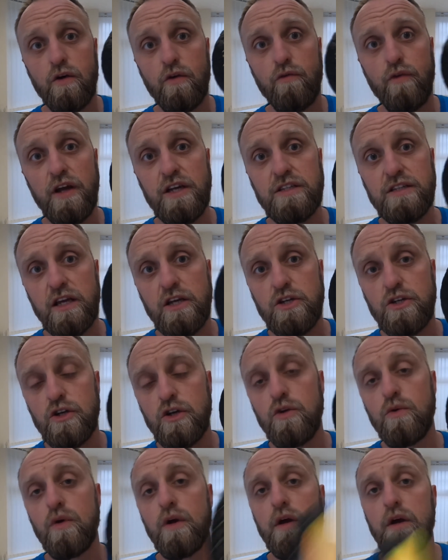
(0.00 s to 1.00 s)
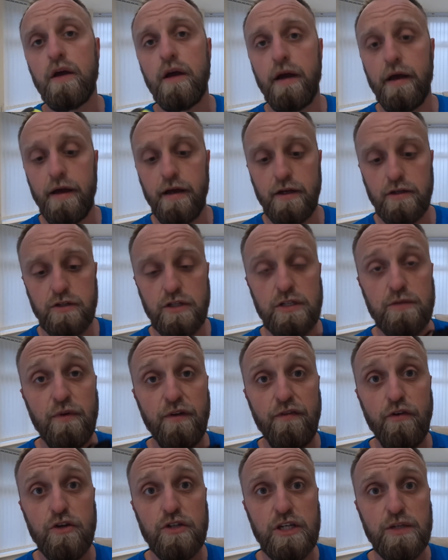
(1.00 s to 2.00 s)
race day shoe. So this is my
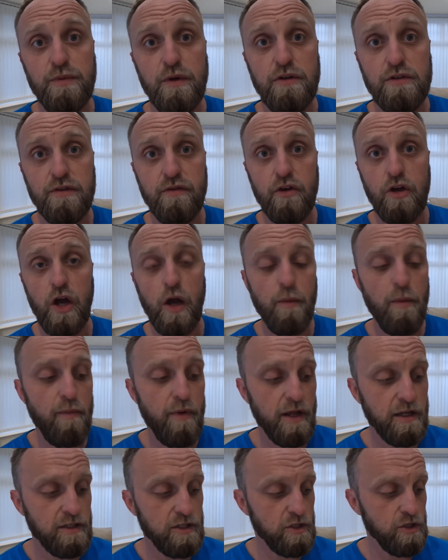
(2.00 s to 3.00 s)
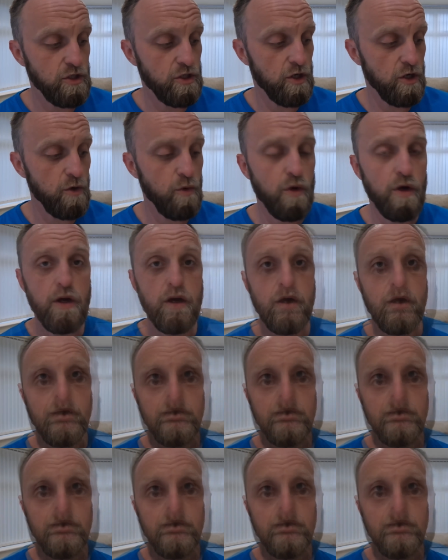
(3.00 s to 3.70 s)
first experience of a carbon plated shoe.